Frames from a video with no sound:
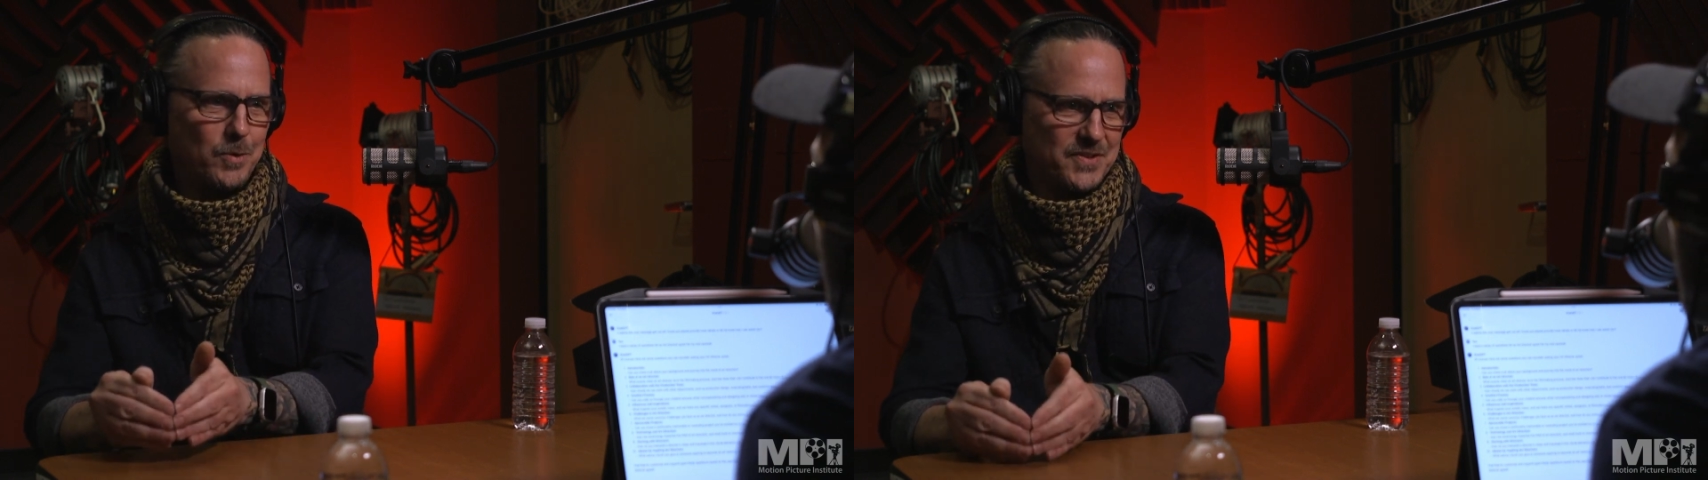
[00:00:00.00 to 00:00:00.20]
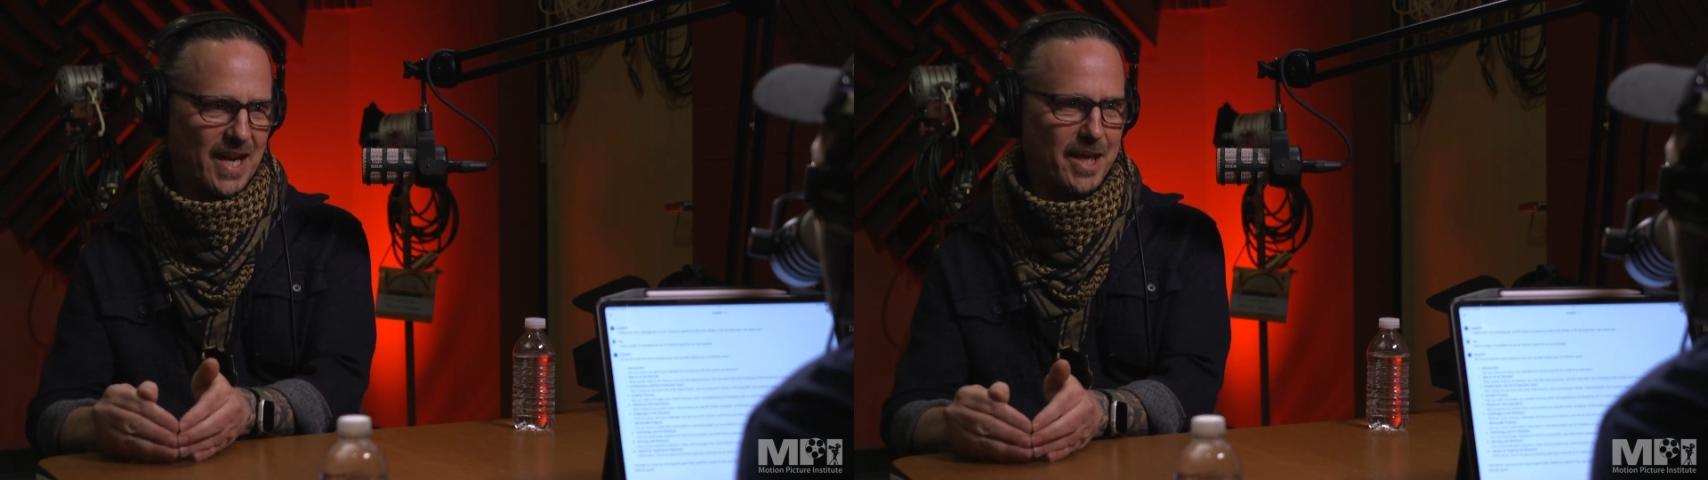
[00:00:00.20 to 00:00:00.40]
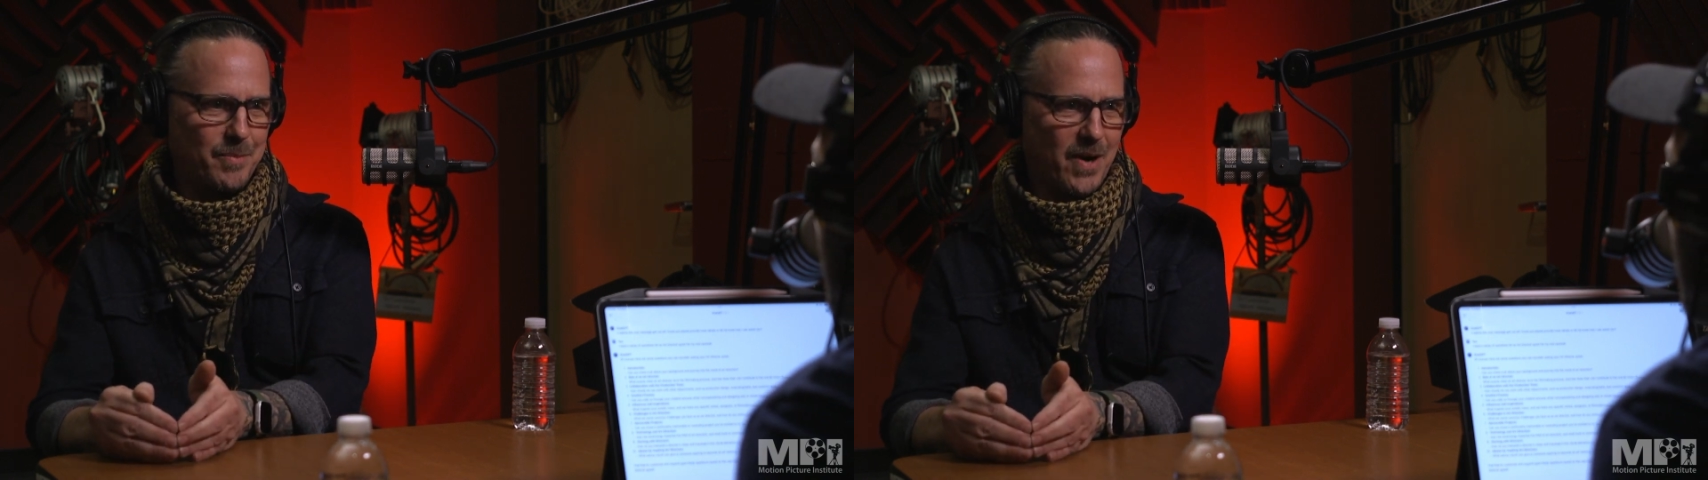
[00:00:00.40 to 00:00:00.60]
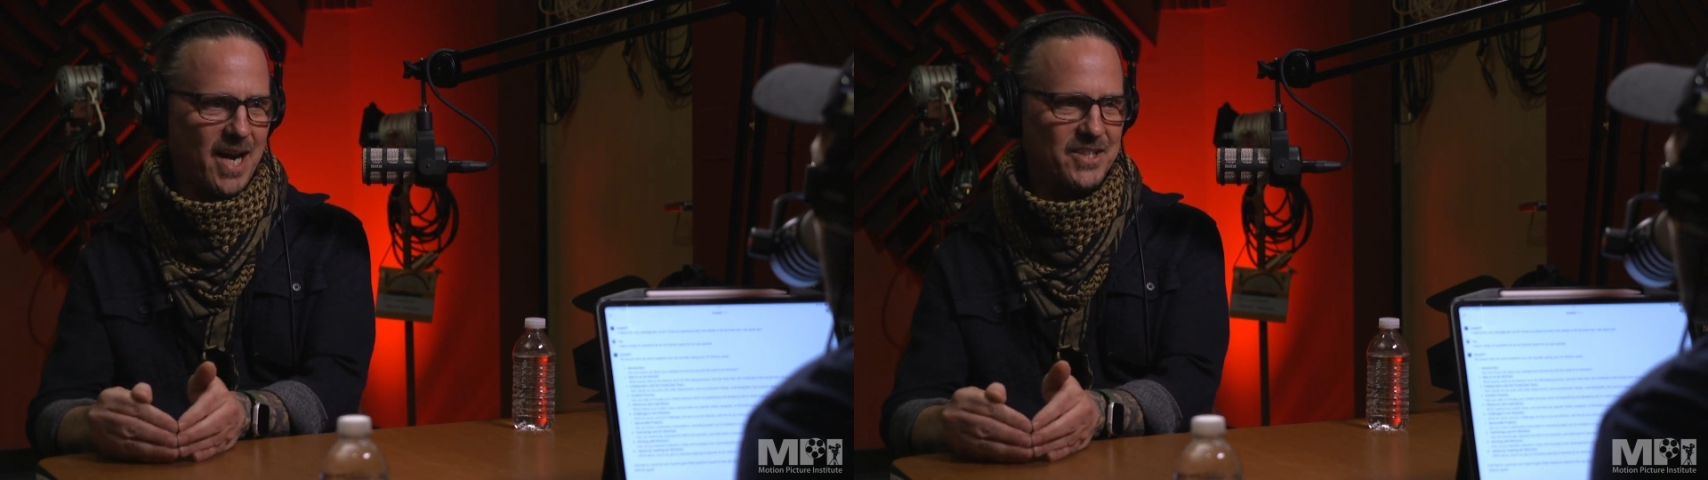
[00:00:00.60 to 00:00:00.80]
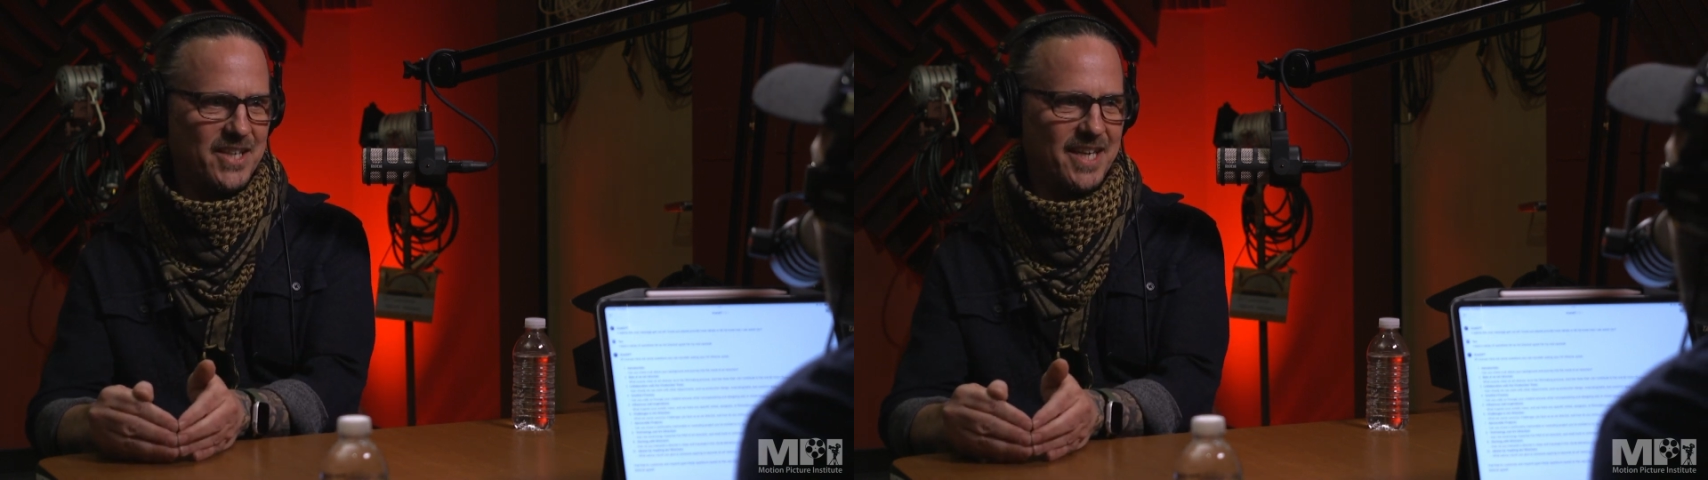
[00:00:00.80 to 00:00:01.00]
side
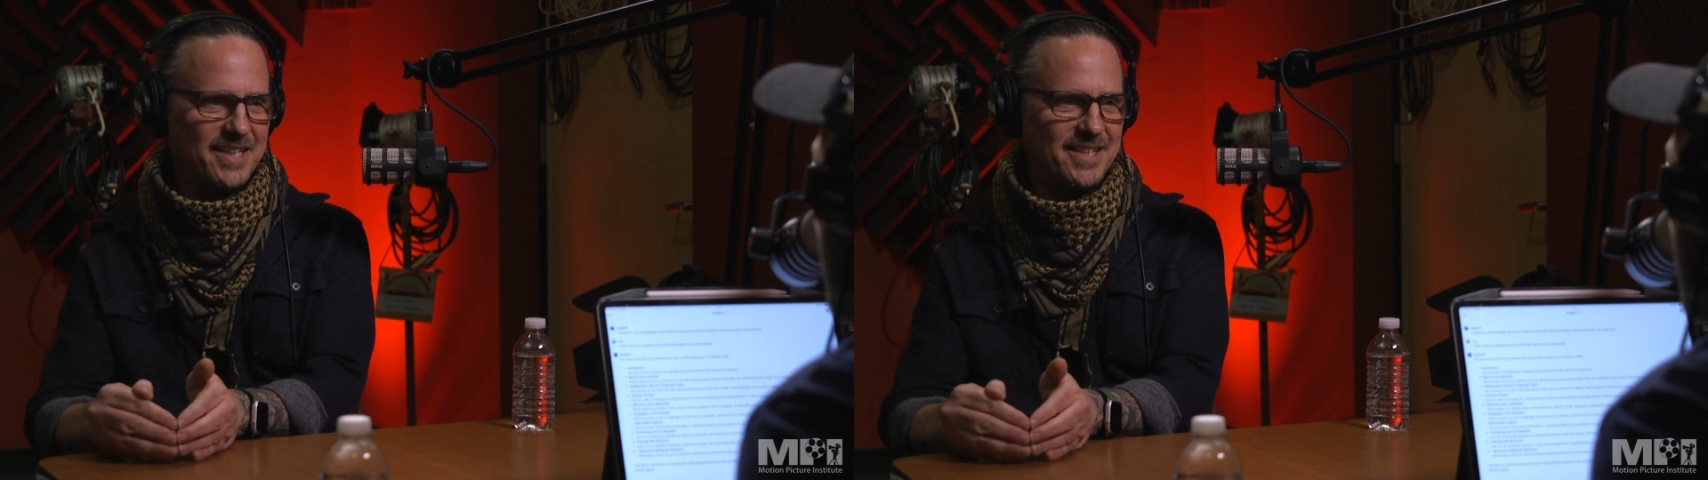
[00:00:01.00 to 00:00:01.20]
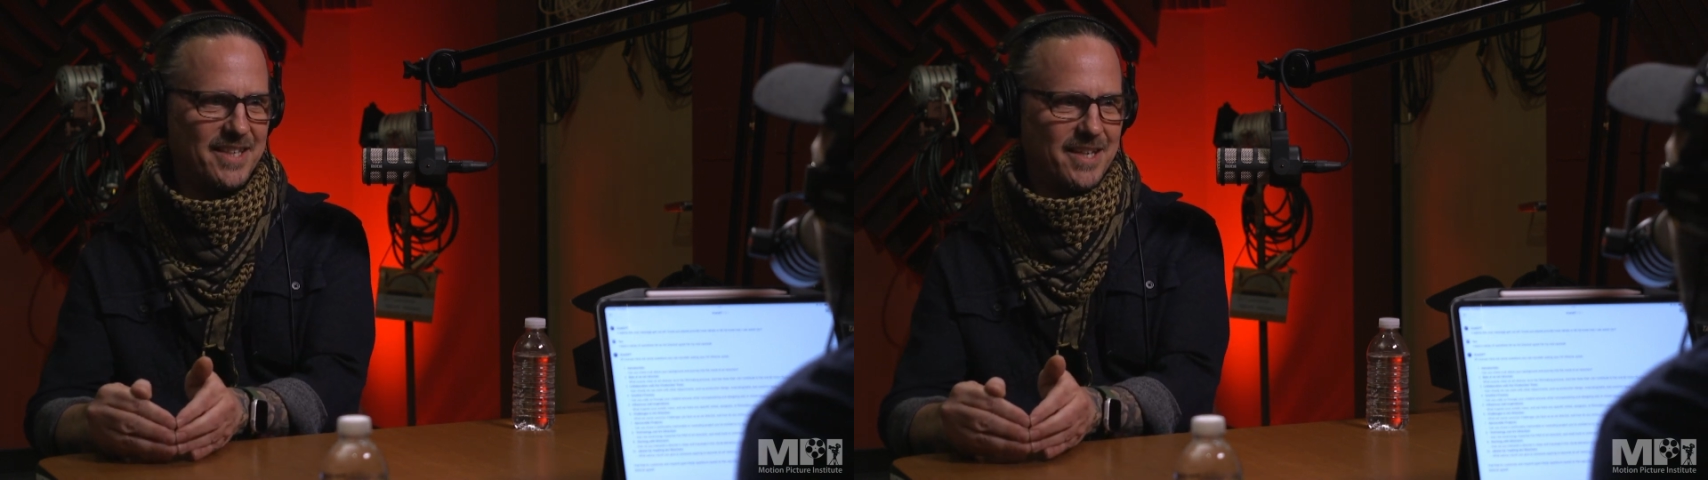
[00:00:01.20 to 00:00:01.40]
project